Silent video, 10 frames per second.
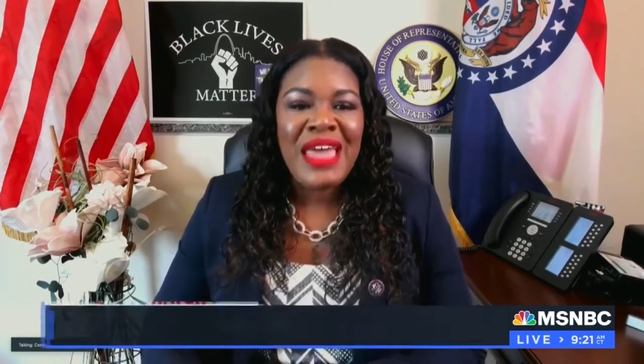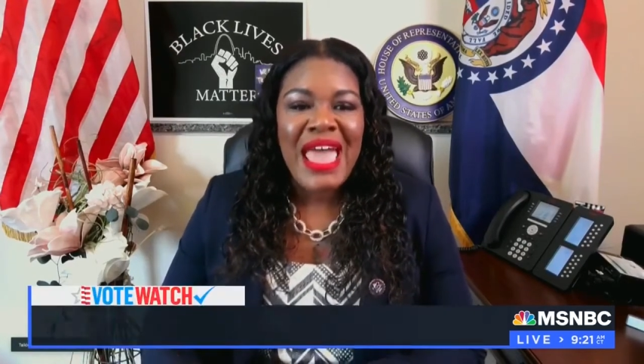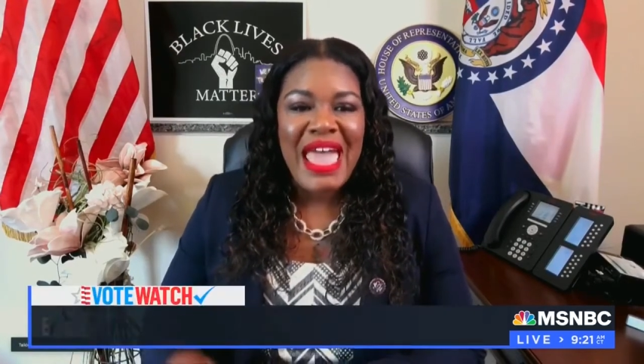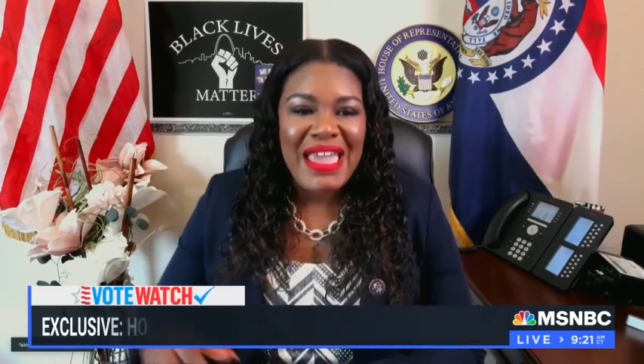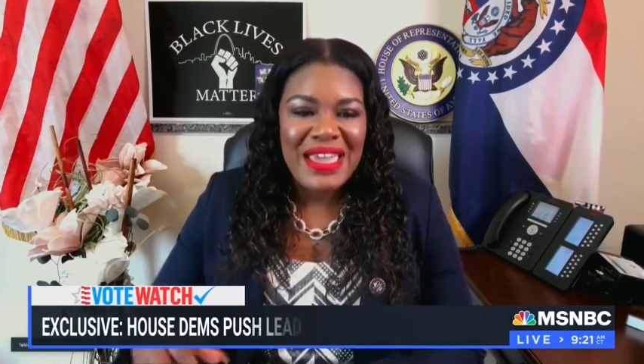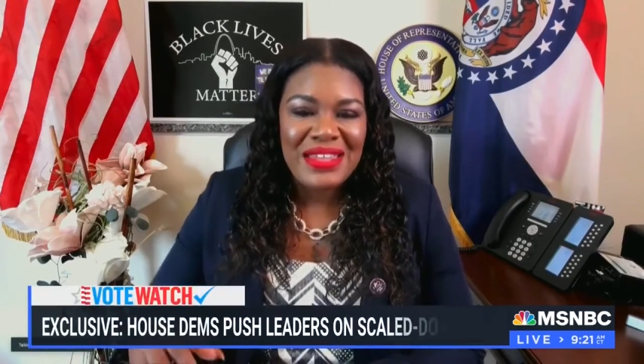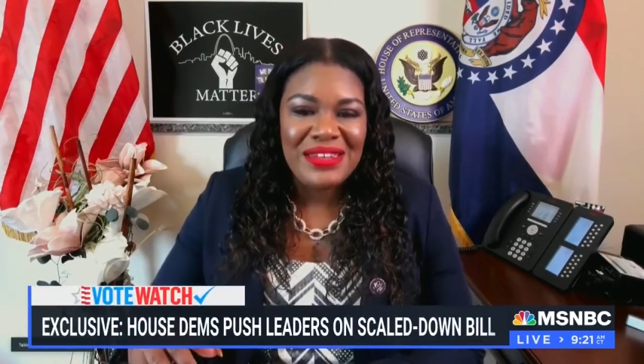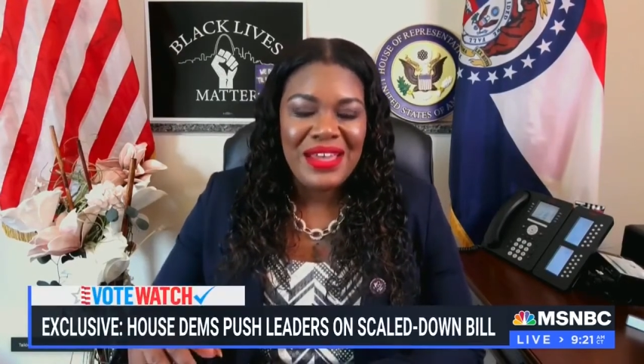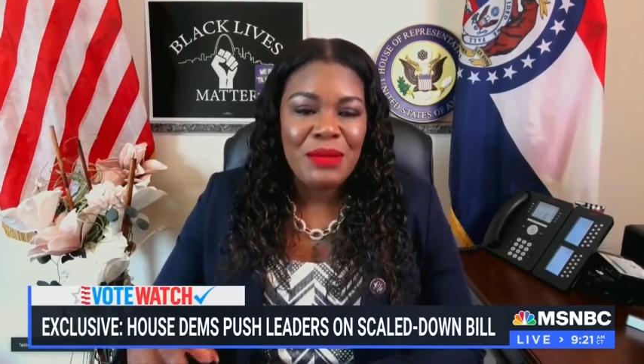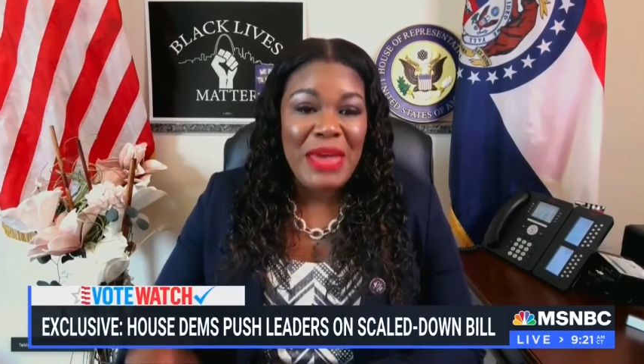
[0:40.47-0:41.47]
and
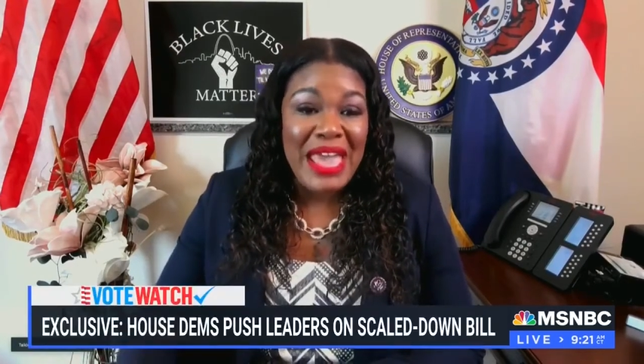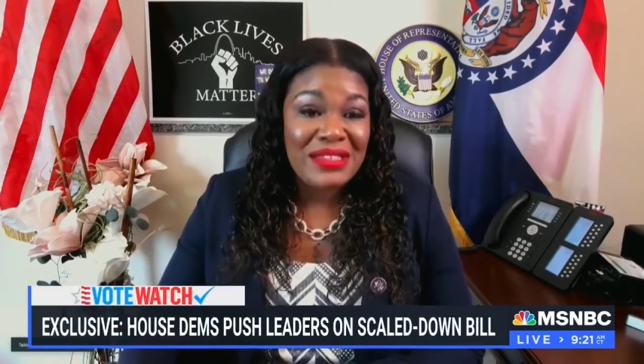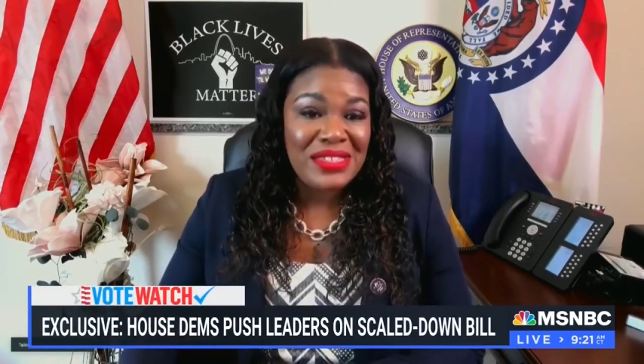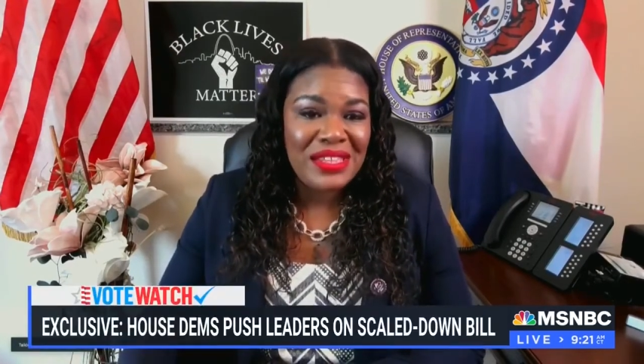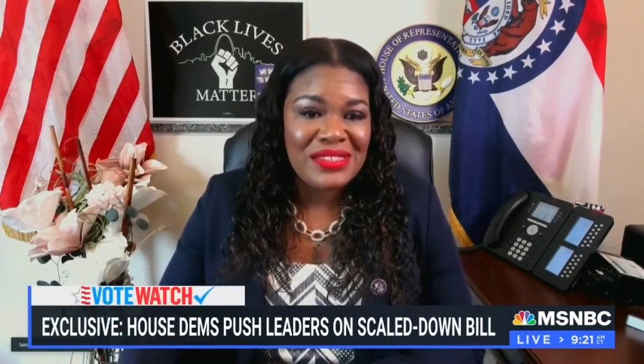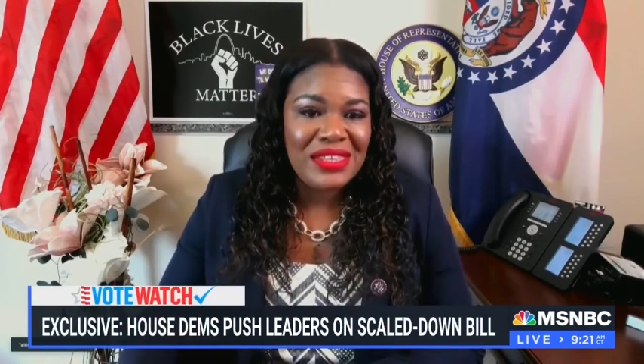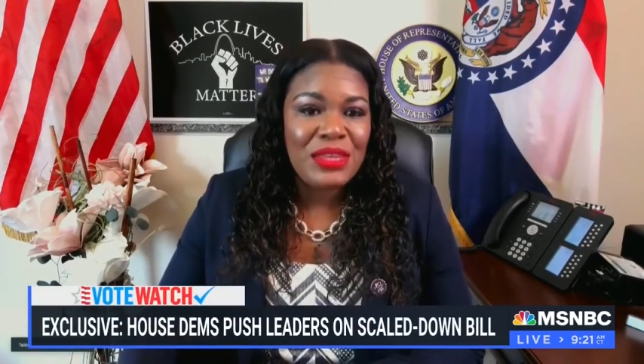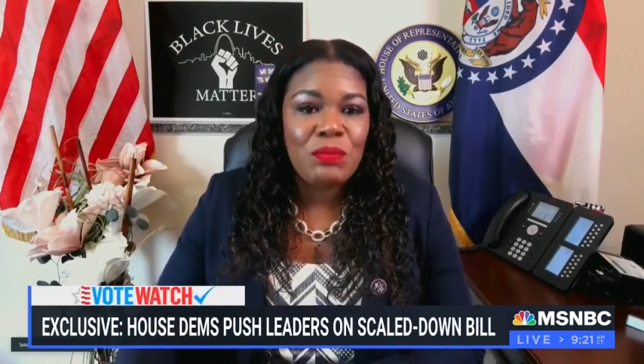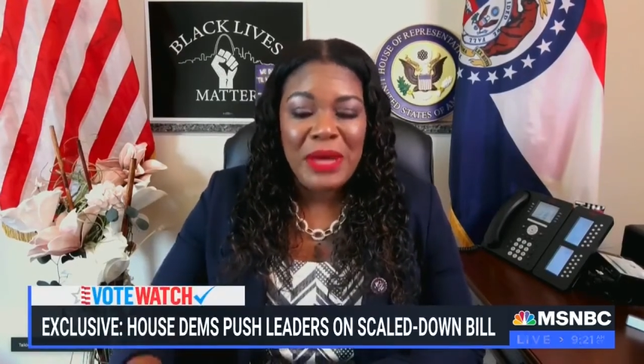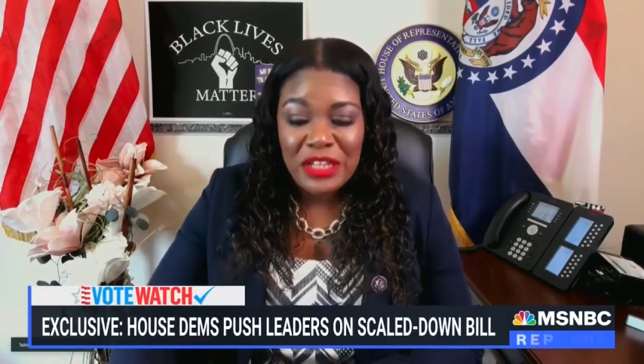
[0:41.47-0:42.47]
access, and
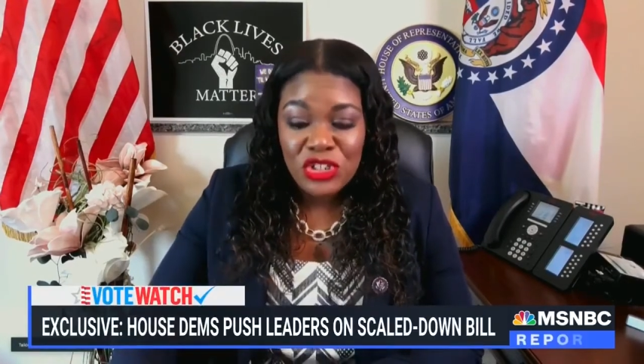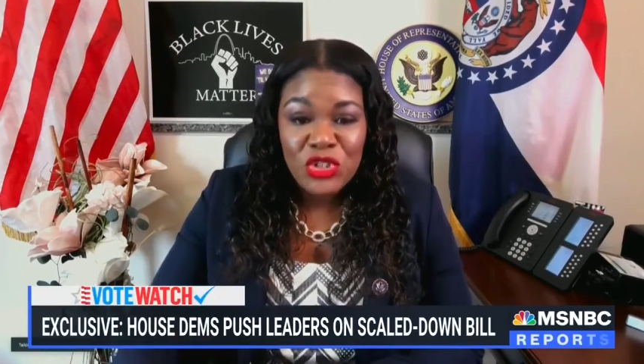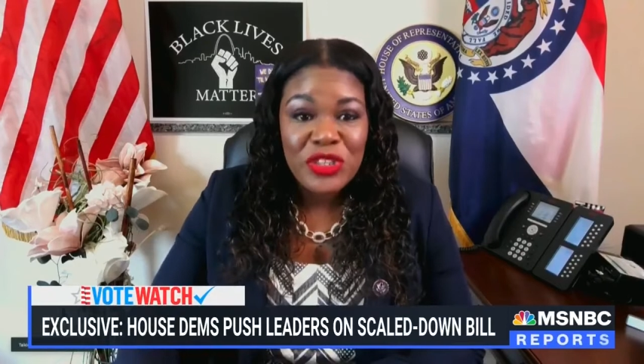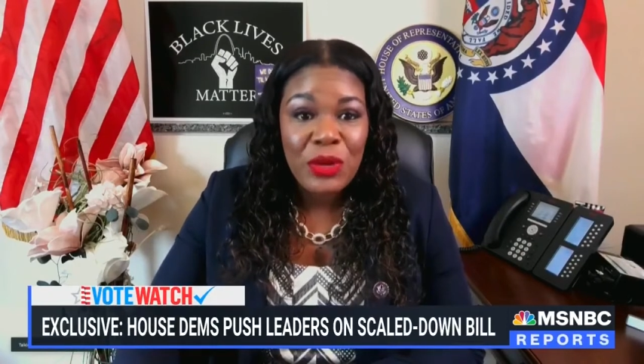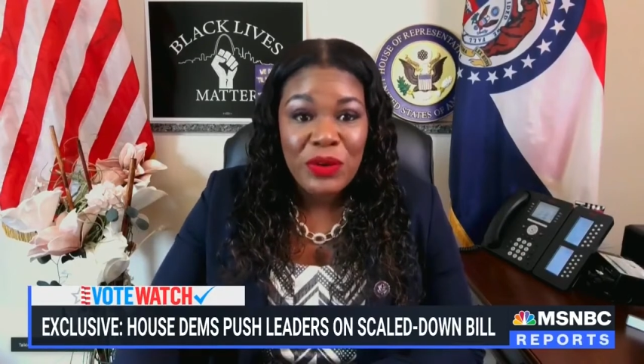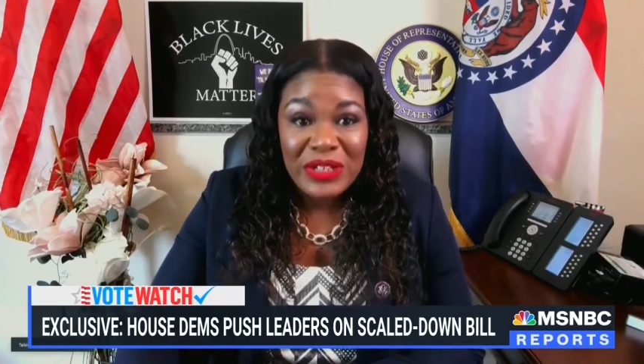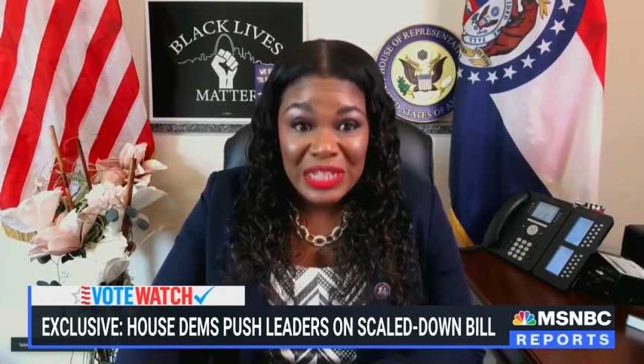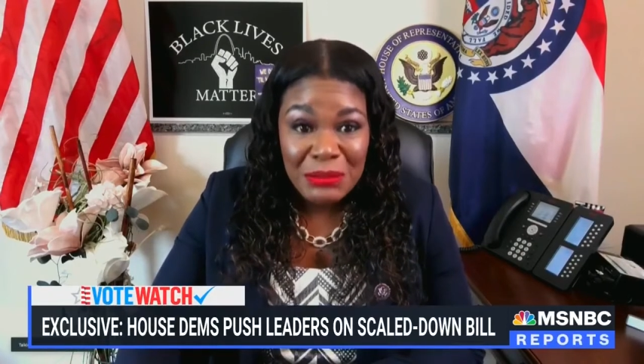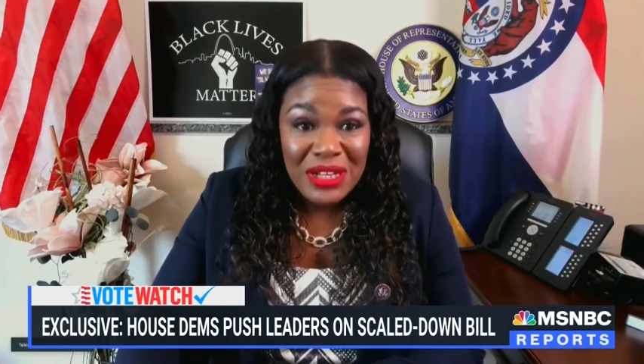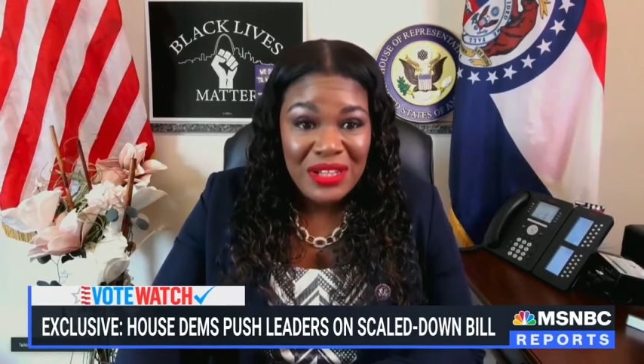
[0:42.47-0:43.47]
then making sure that we're
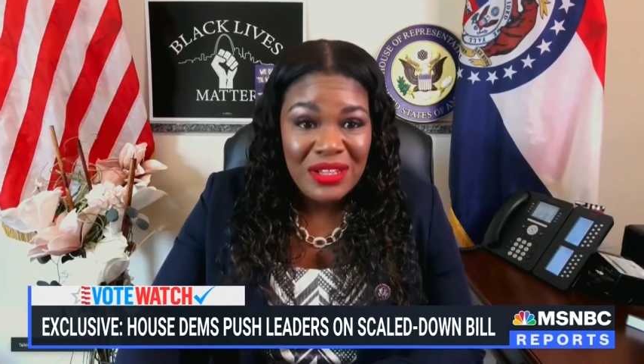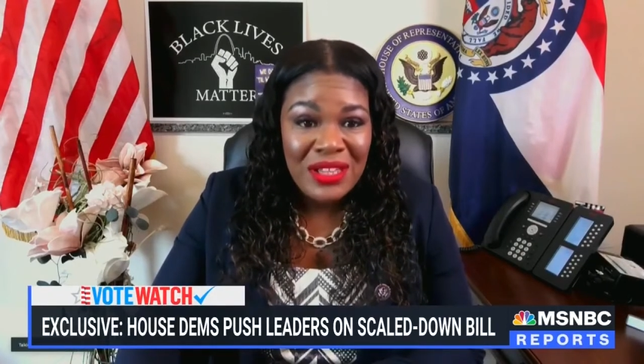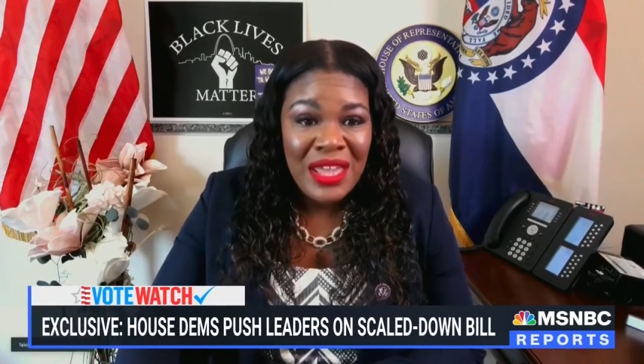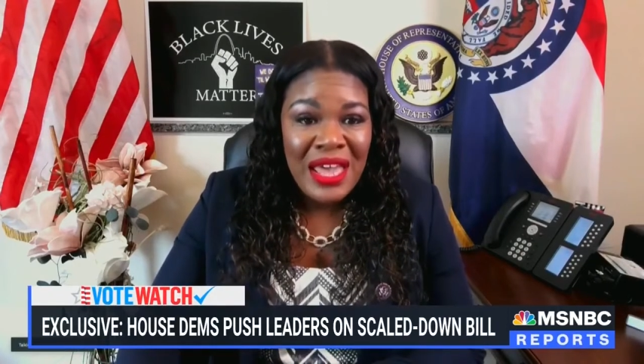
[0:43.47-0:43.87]
limiting